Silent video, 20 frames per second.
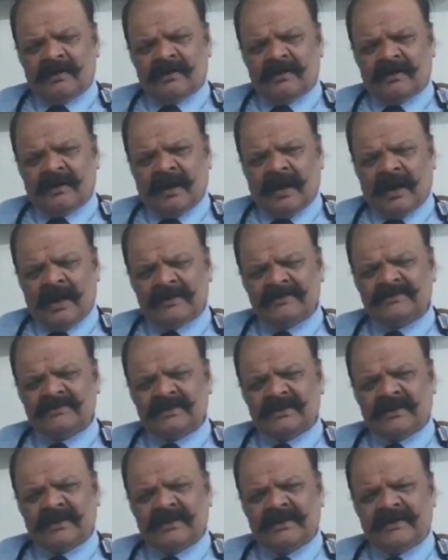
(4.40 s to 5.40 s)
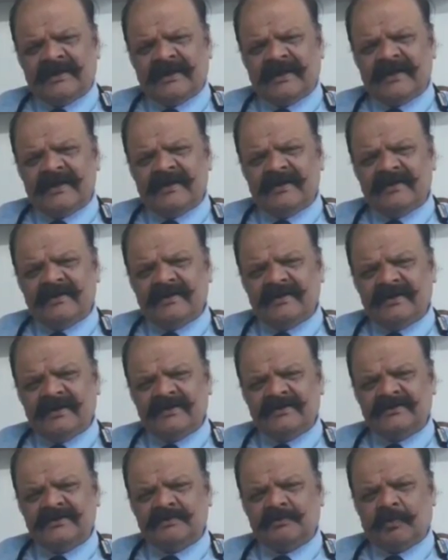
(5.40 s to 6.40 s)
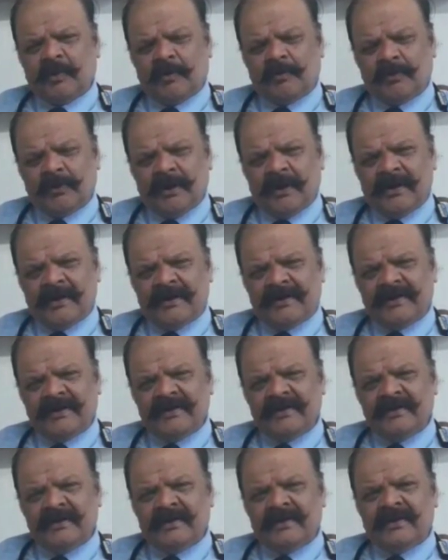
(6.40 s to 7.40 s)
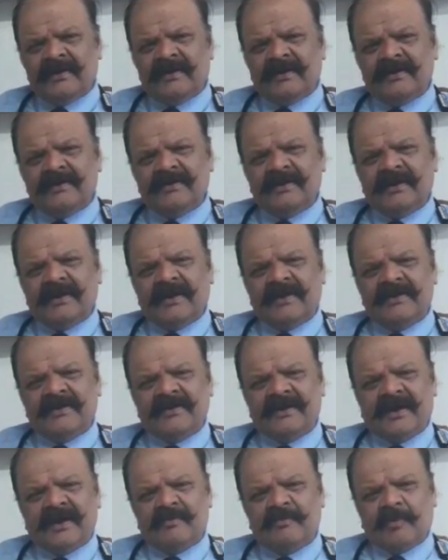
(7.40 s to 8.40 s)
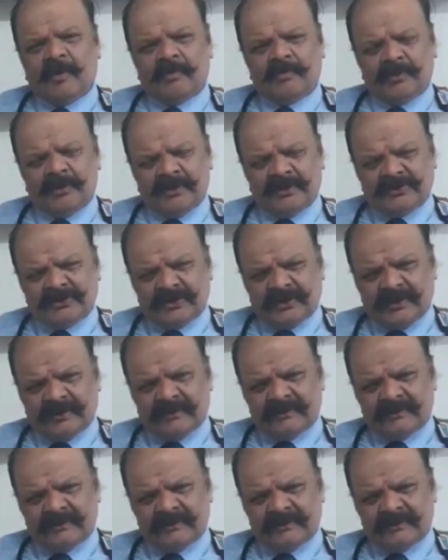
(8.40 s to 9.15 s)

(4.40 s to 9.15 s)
has retained its popularity in the entire population